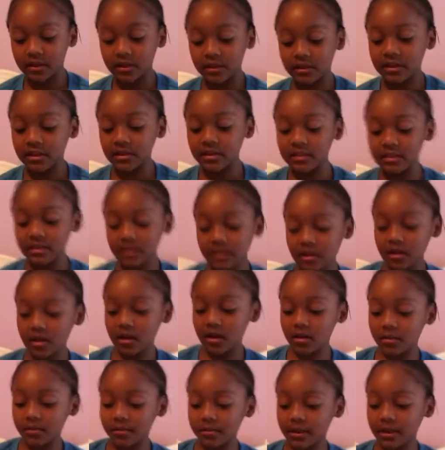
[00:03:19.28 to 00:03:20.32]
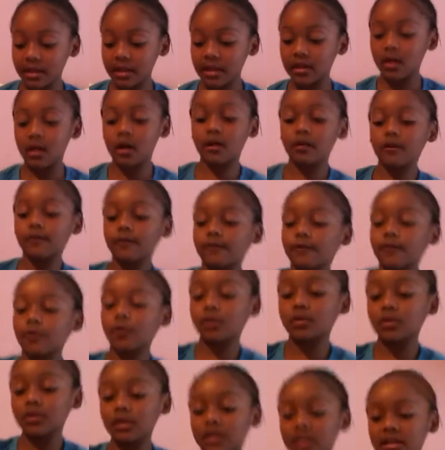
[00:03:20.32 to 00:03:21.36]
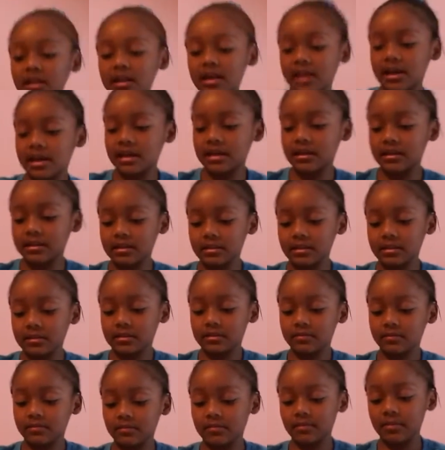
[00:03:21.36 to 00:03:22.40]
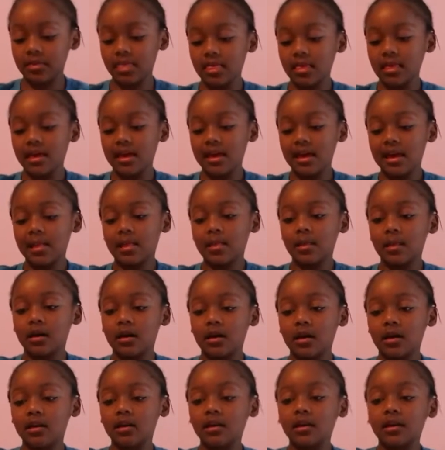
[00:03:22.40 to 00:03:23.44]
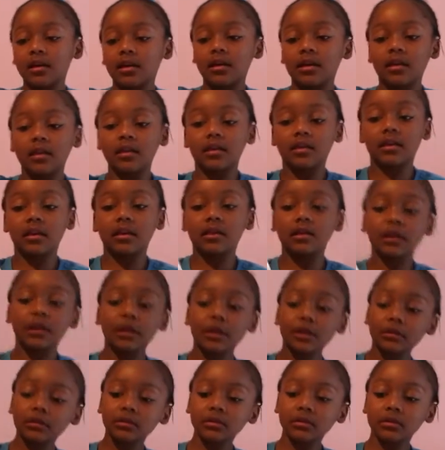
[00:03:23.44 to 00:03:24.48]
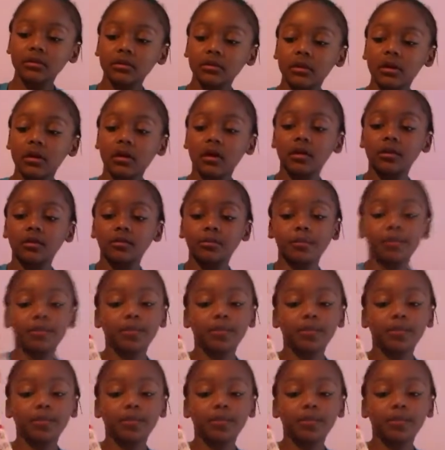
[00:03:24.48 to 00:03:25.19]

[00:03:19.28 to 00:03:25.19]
this can unfold, and it has a lot, and then on